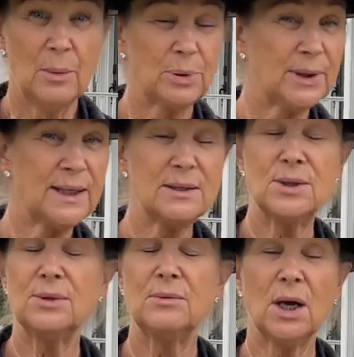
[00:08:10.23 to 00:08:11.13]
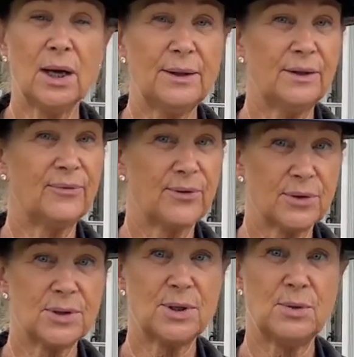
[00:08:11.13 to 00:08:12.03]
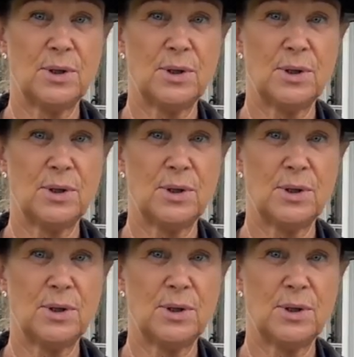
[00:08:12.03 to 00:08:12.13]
please do not in the first two